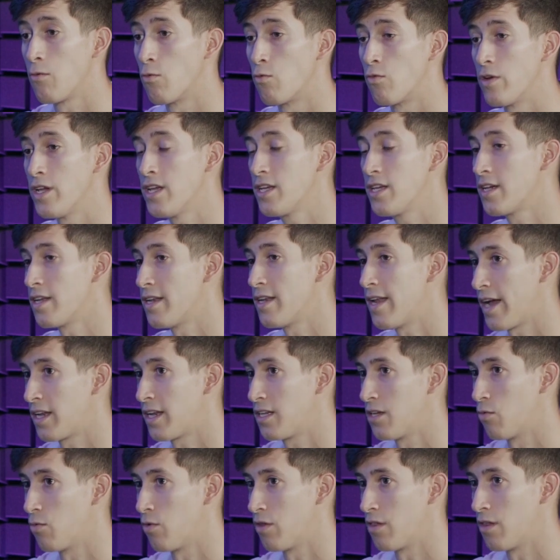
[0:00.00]

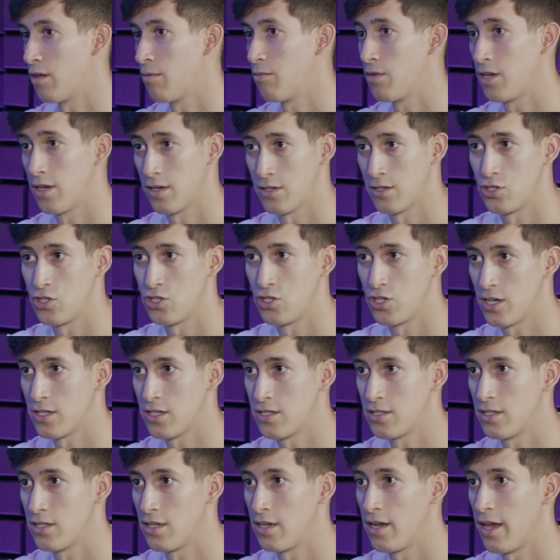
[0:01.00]
reconnected with him because
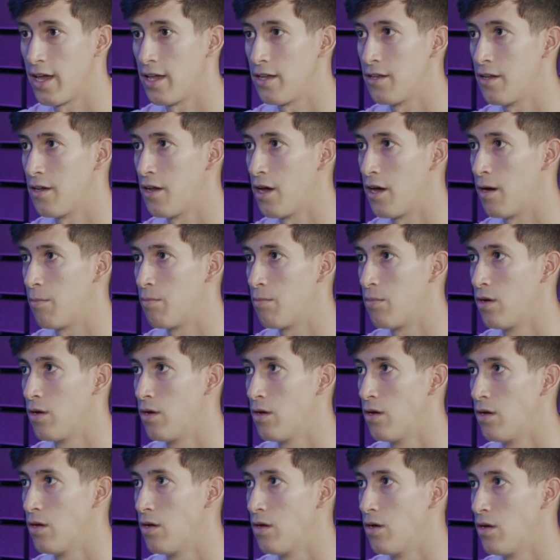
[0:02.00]
Justin ended up
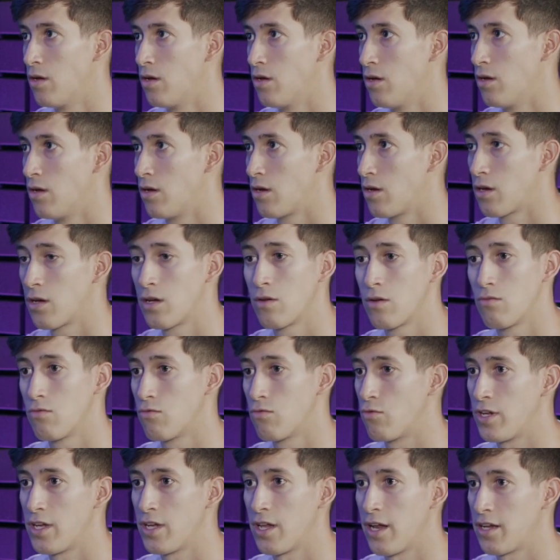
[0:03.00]

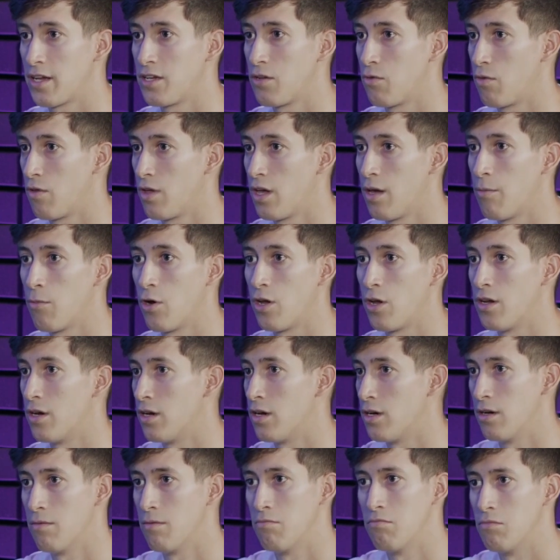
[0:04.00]
reconnected with him on
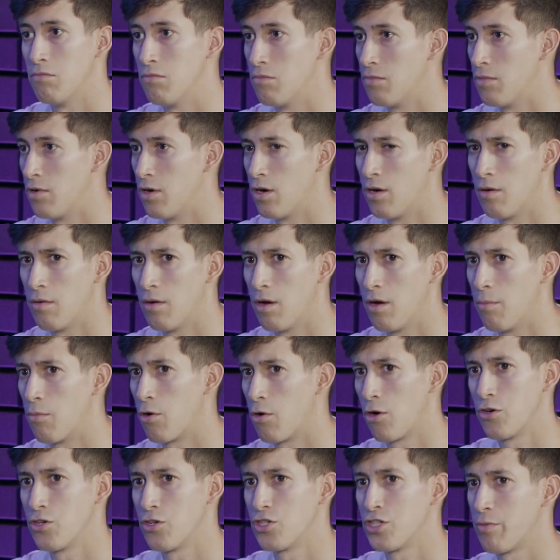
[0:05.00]
a, a, a
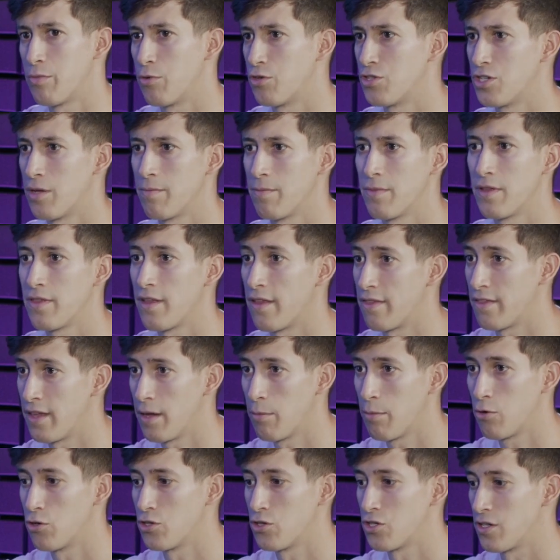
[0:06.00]
partnership or something that
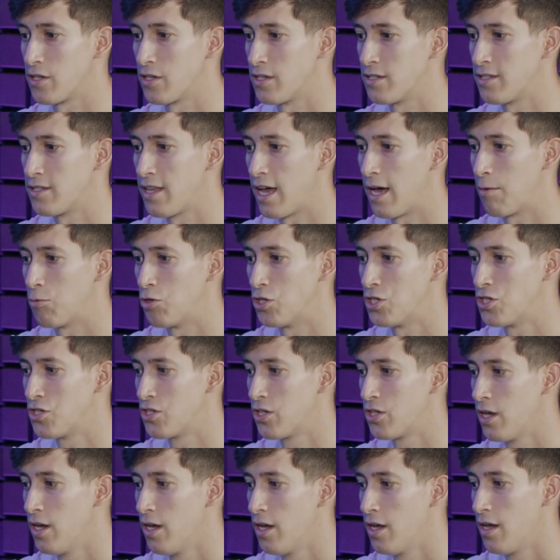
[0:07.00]
they personally
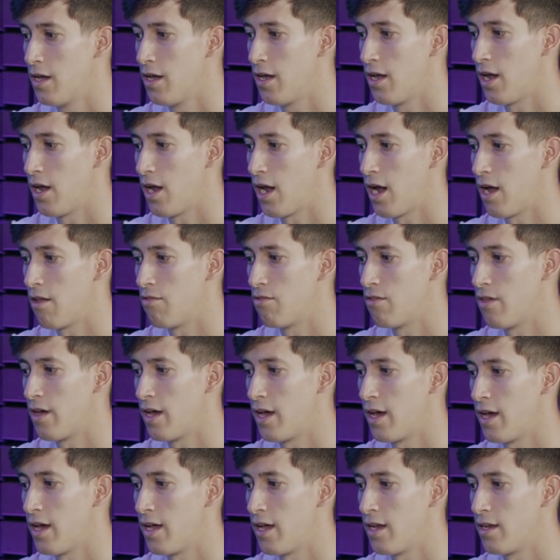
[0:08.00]
established and
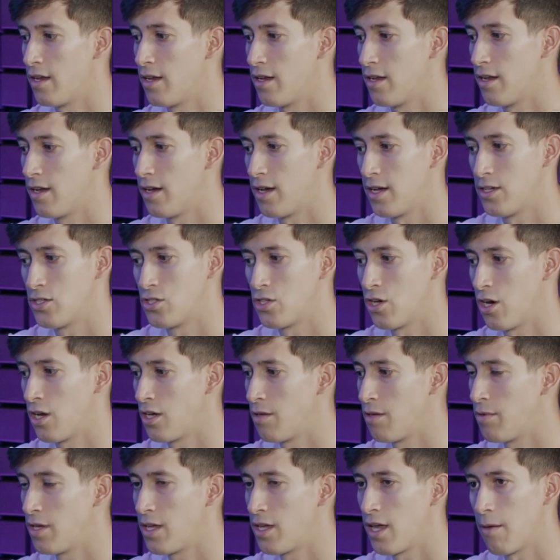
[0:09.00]
then I saw
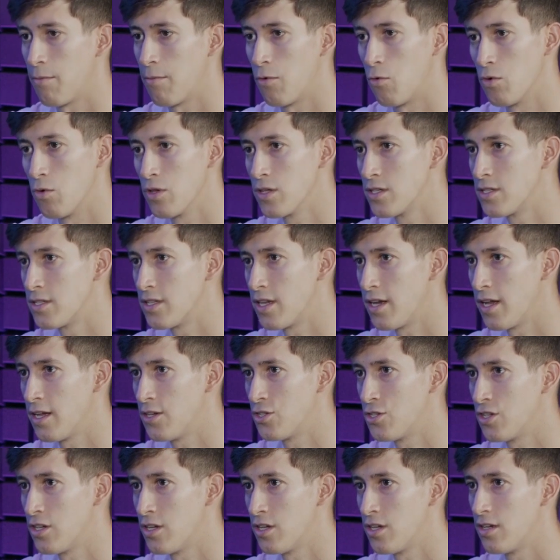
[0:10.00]
he became a real estate
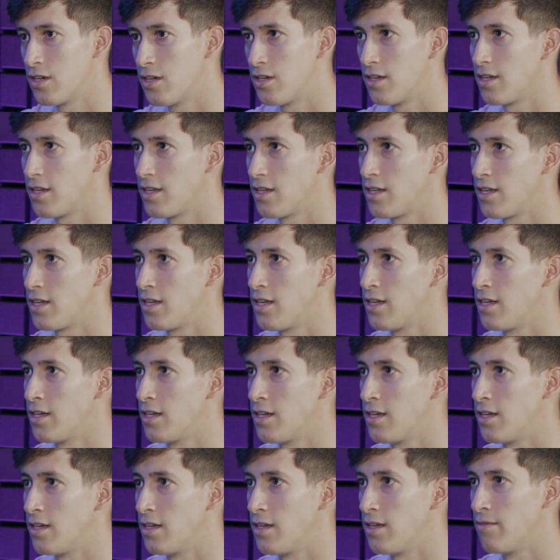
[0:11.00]
agent. Mm-hmm.
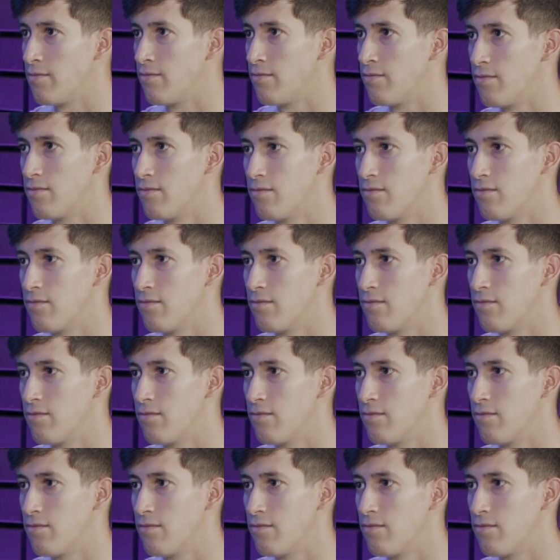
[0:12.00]
He